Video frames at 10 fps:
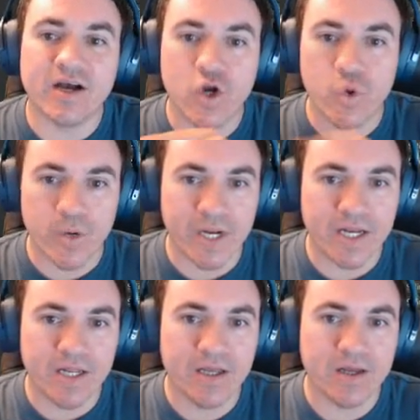
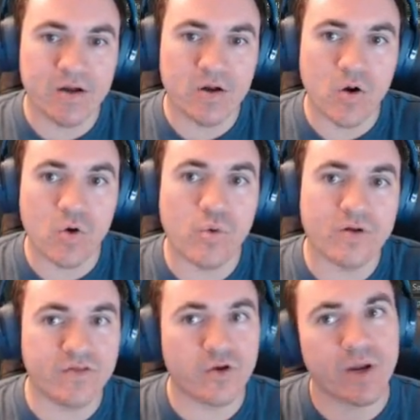green, or one
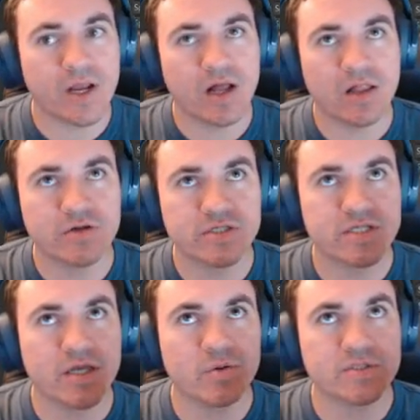of the green colors
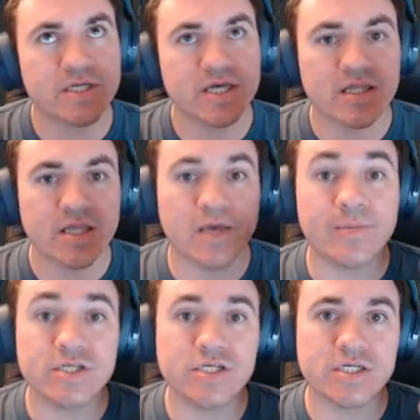that was in the
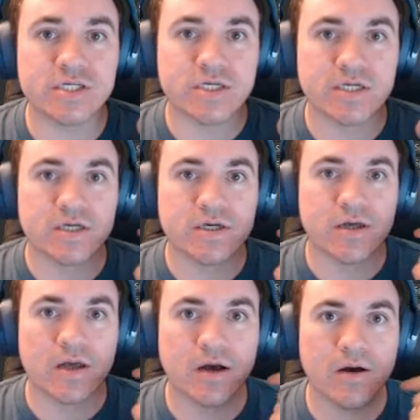image.
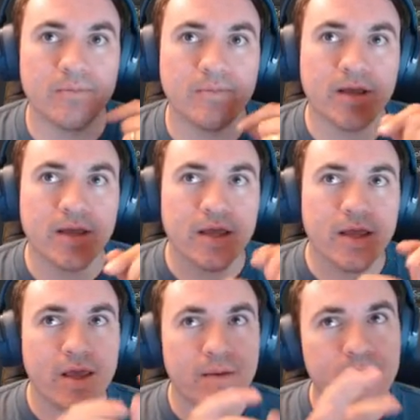Um,
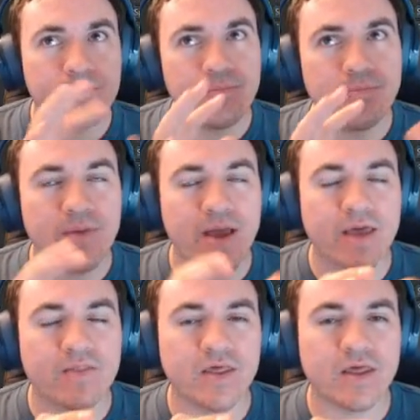
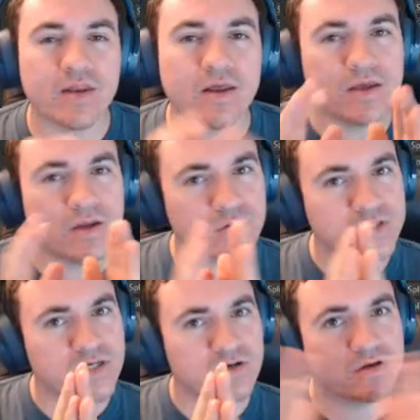and then
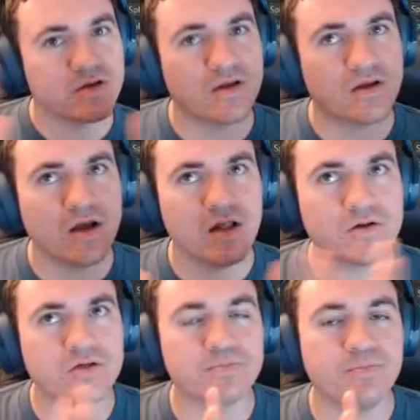certain
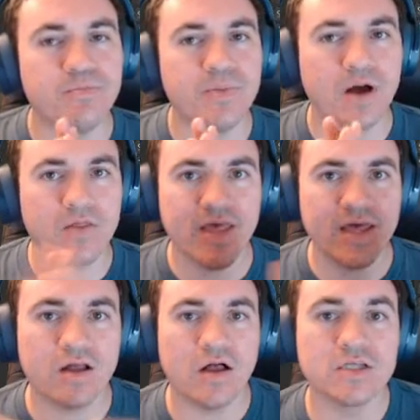colors beyond
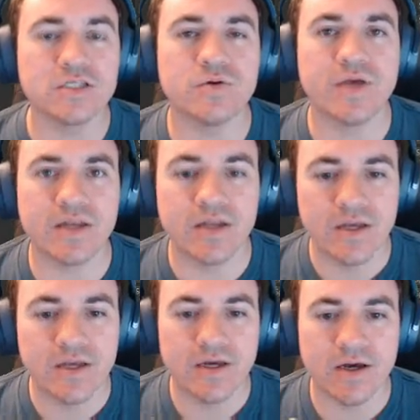that also get
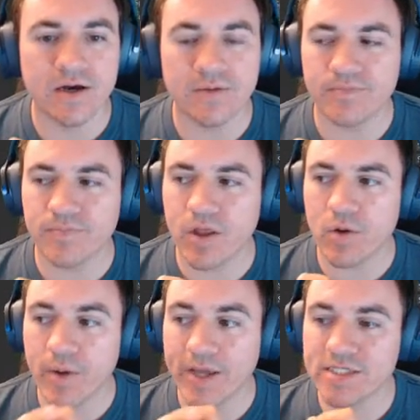
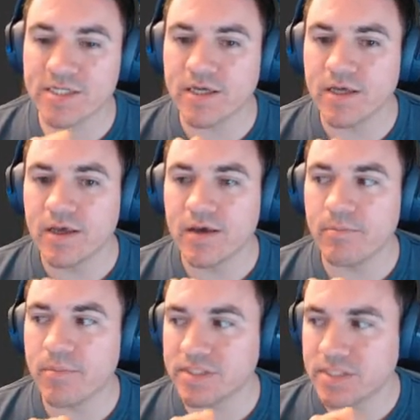erased,
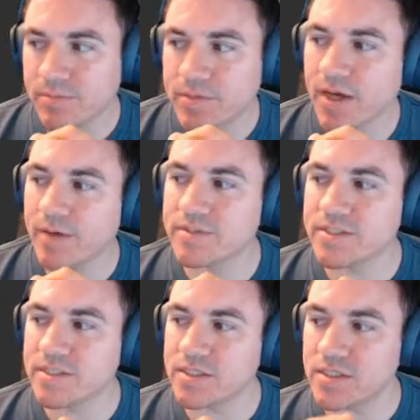but
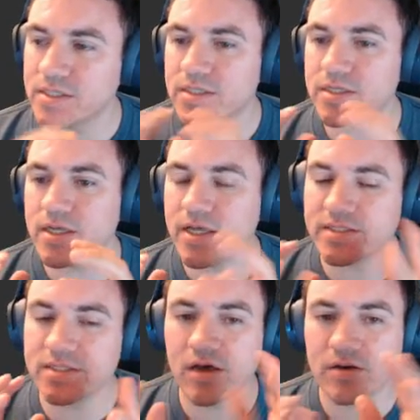sometimes
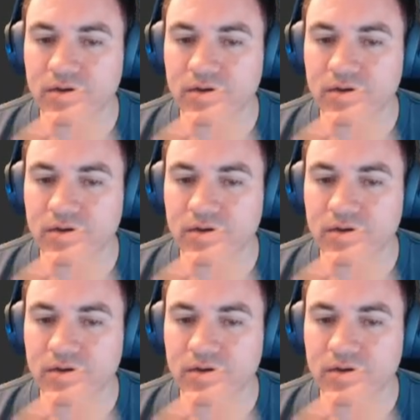it's not